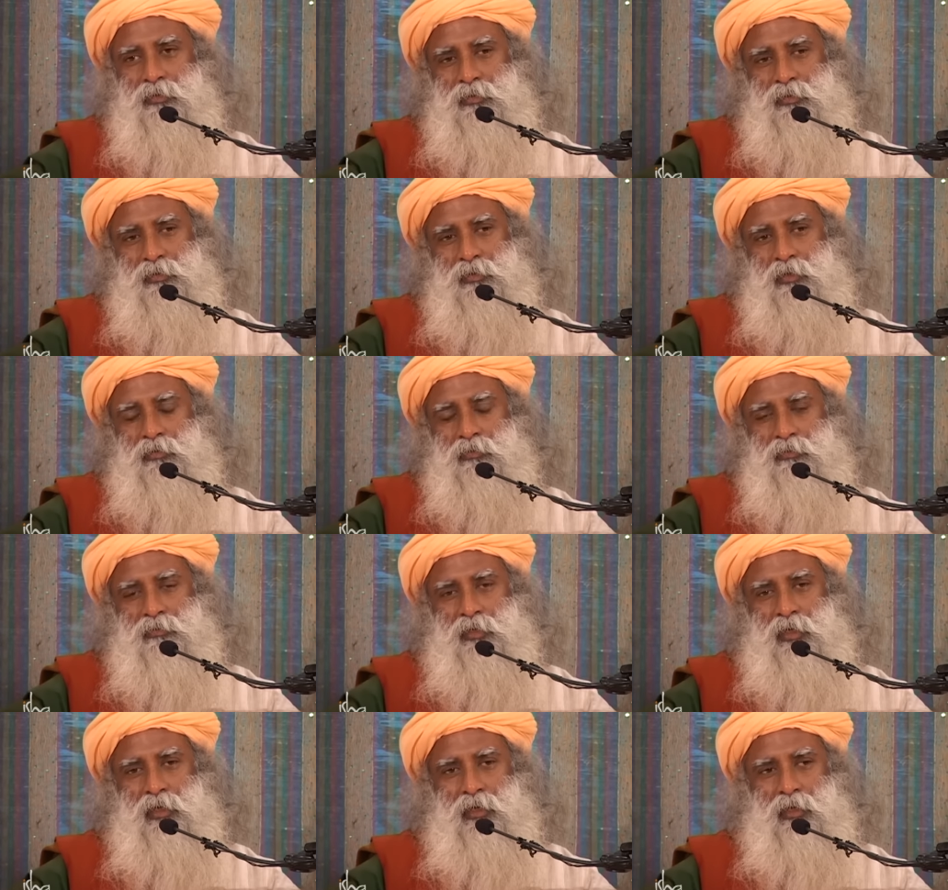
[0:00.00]

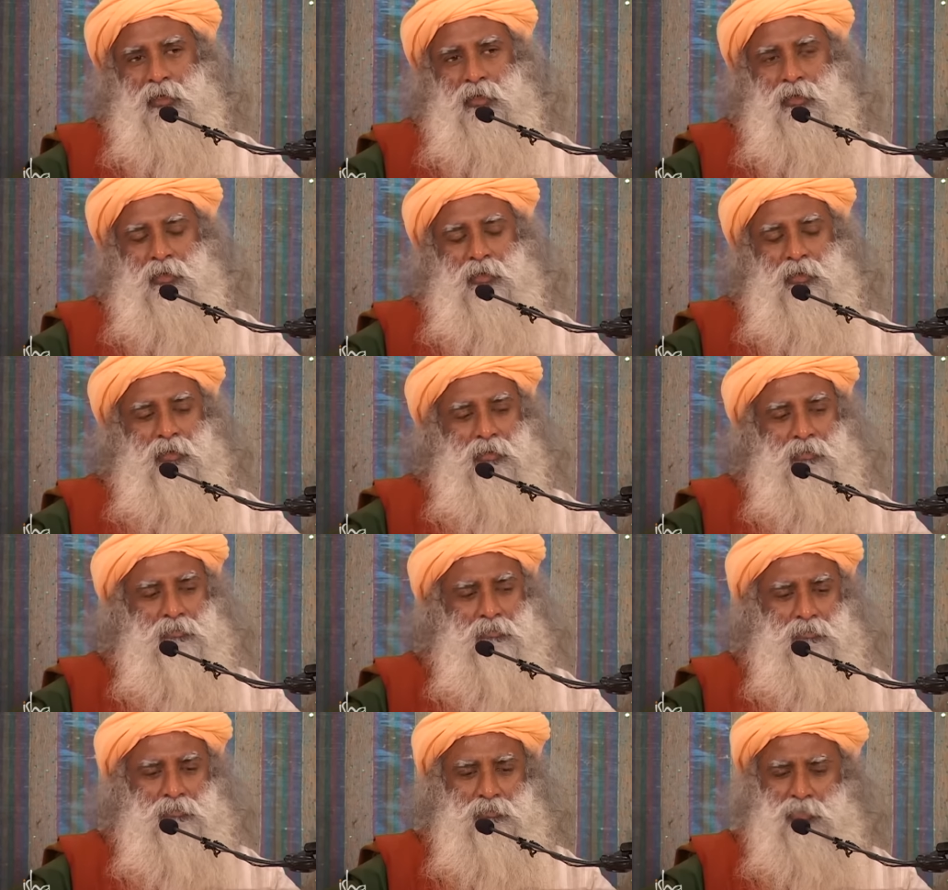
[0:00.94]
So, uh,
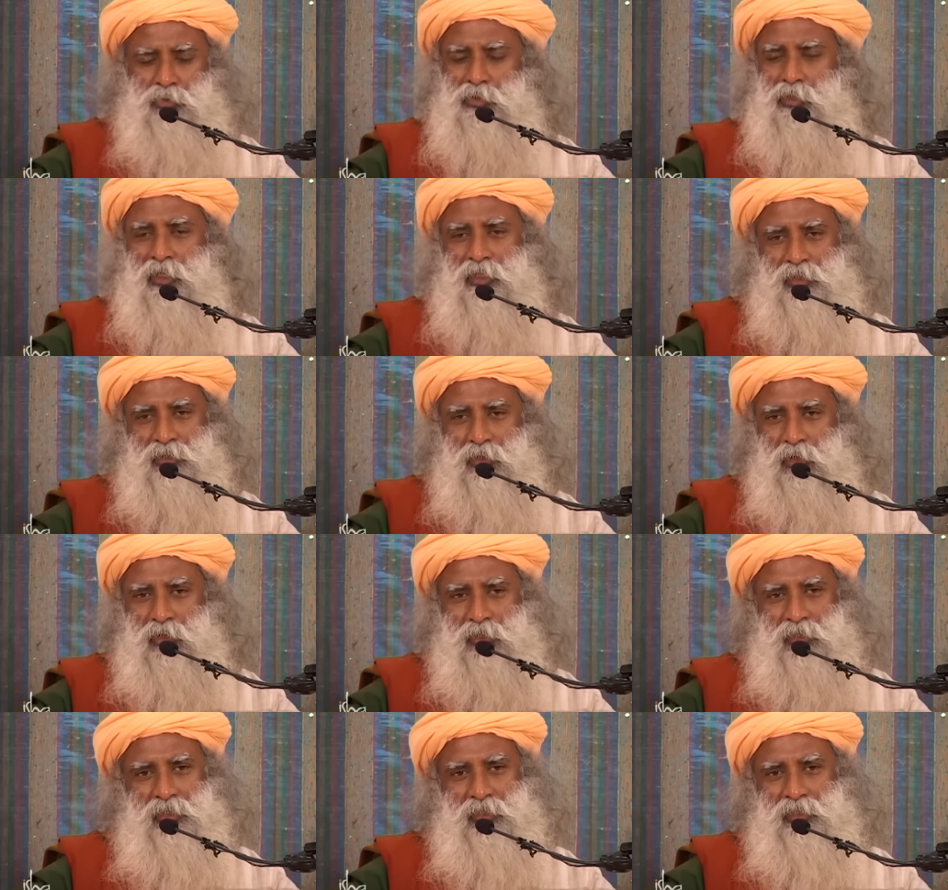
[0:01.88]
Buddha is
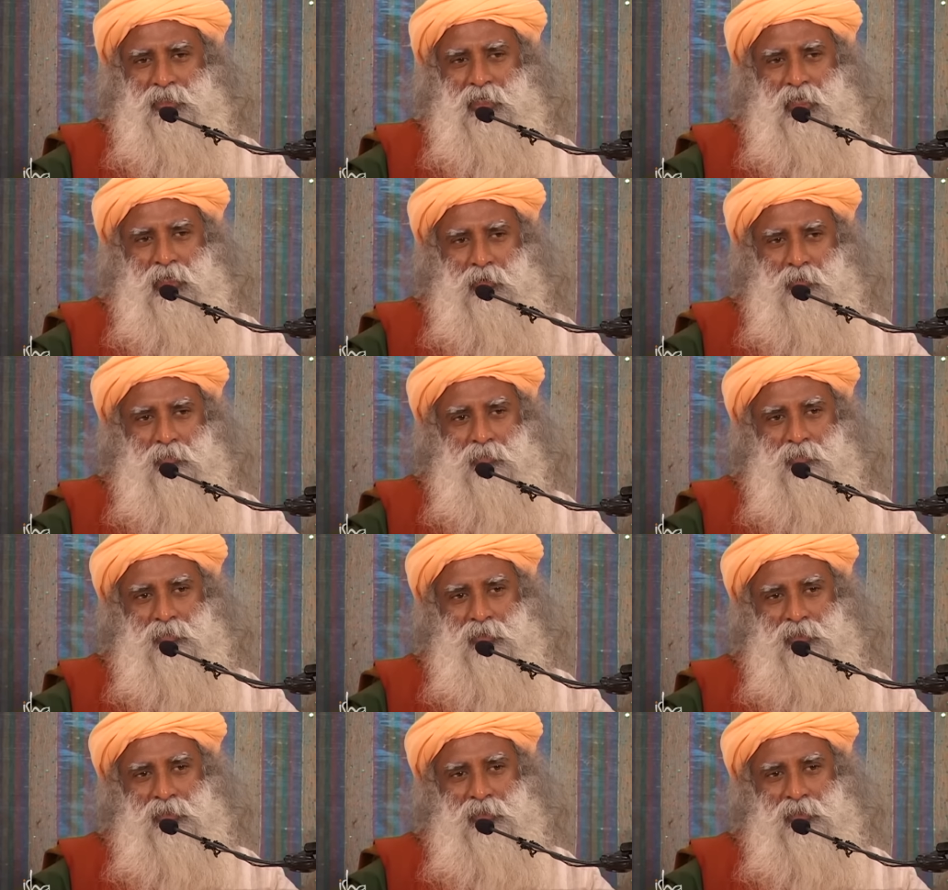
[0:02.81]
not his name,